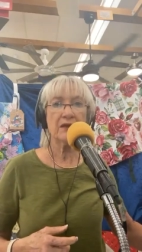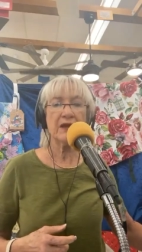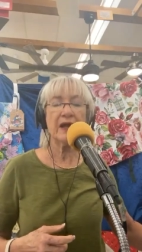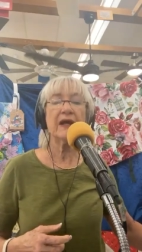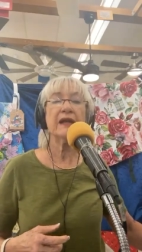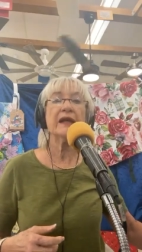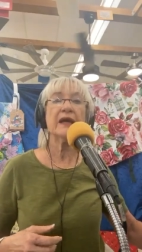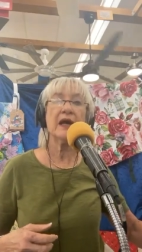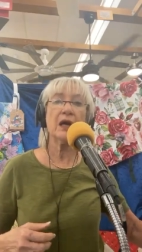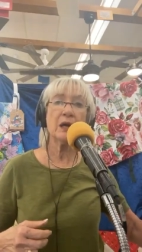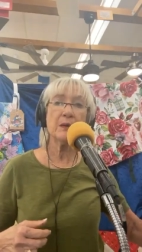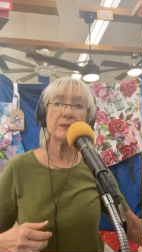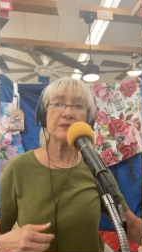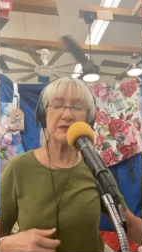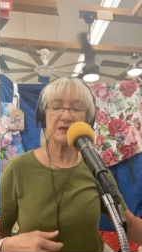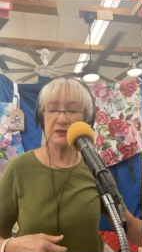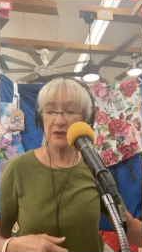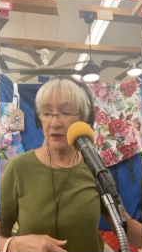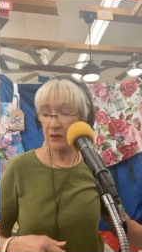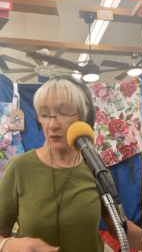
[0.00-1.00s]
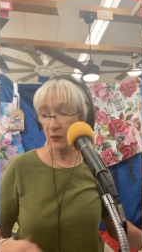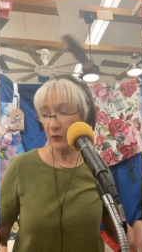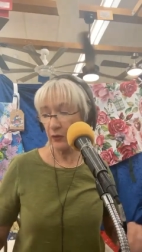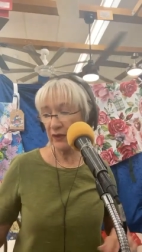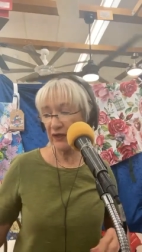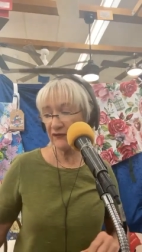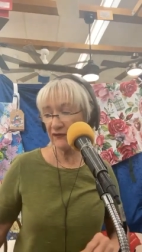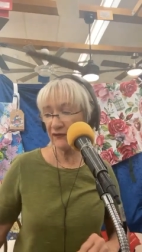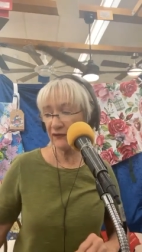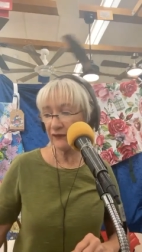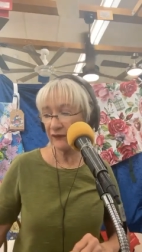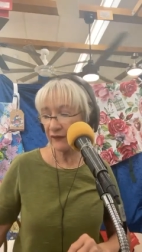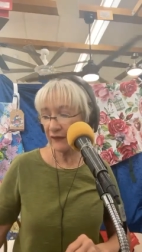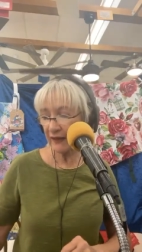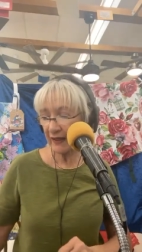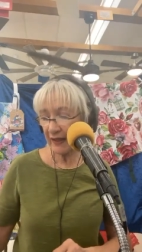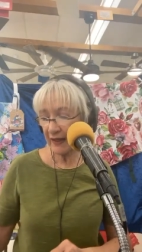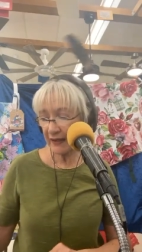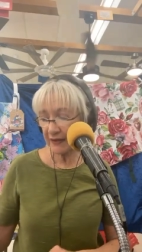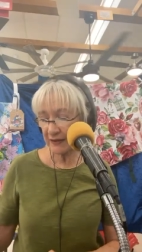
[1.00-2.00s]
that helps
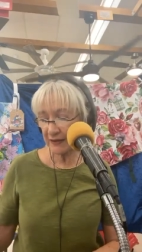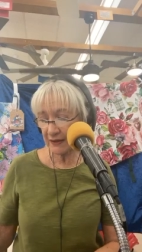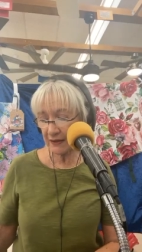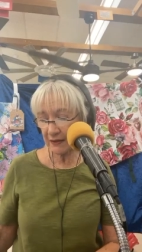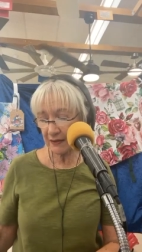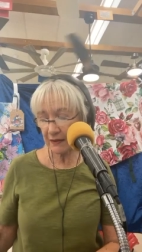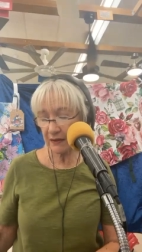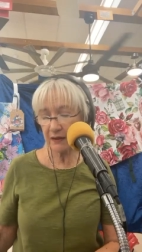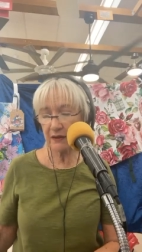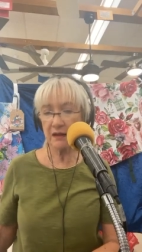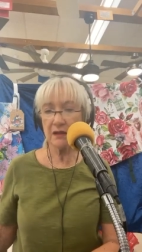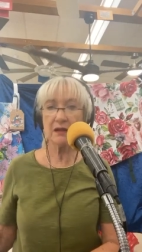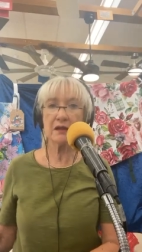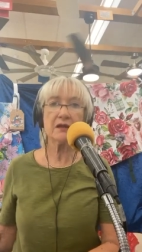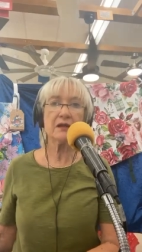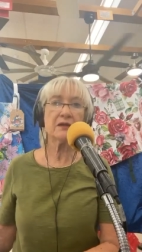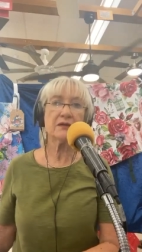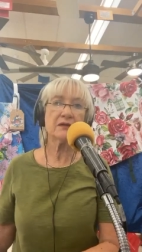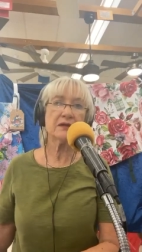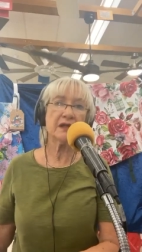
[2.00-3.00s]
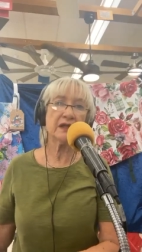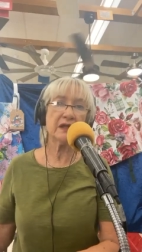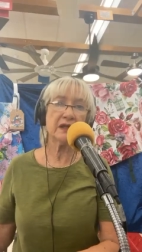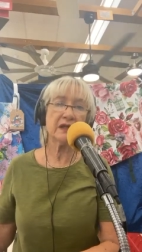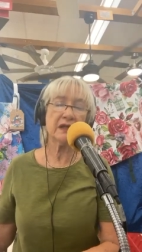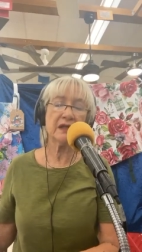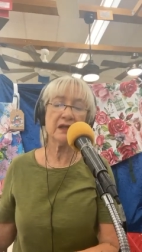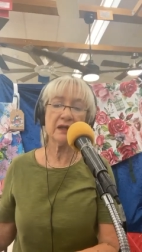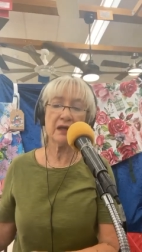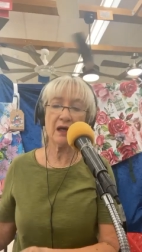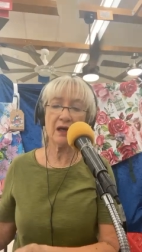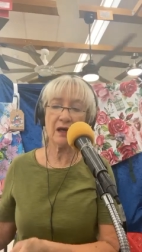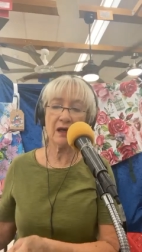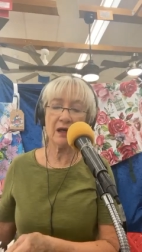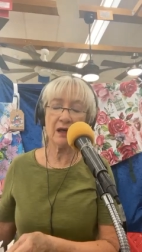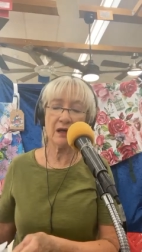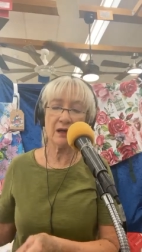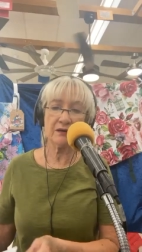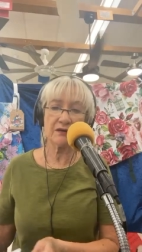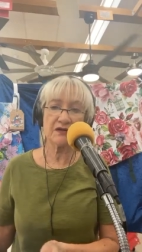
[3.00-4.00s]
reflect the
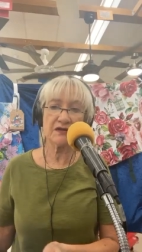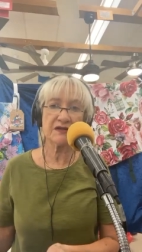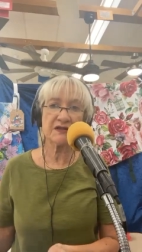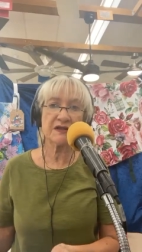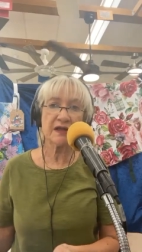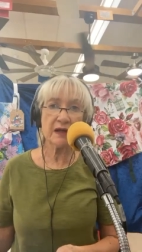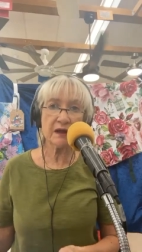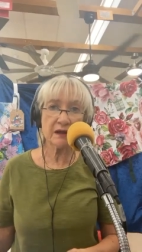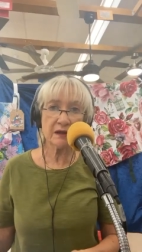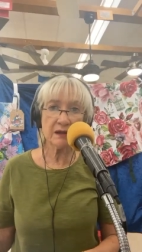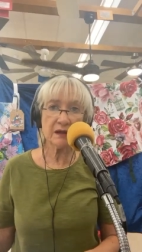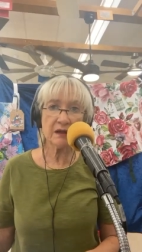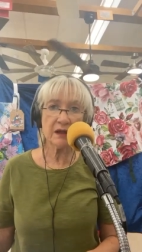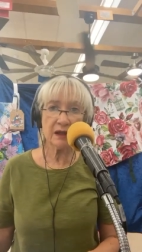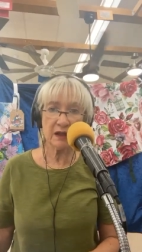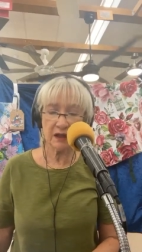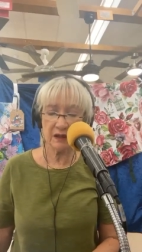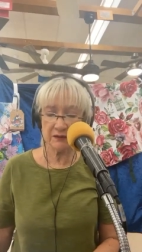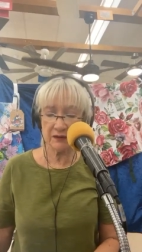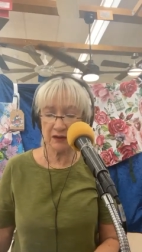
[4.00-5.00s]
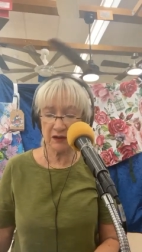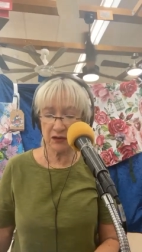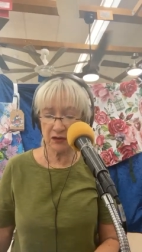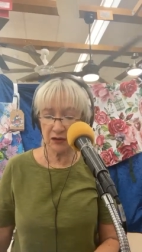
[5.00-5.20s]
sun and the